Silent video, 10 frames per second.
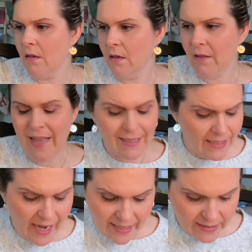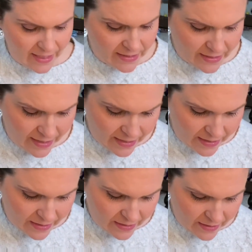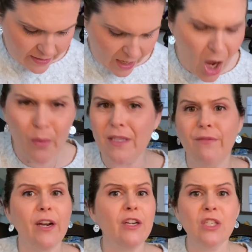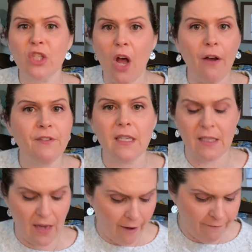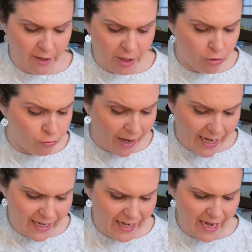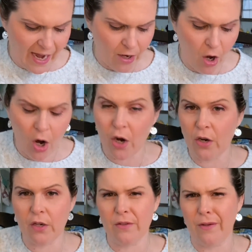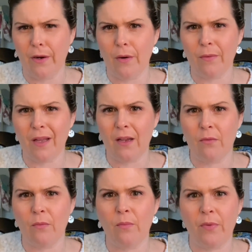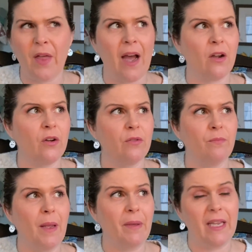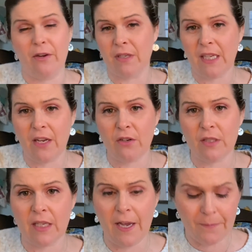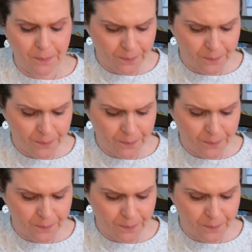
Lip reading: That's nice. It's very soft. It's not very grainy, not hard, you know, like that could maybe irritate your skin.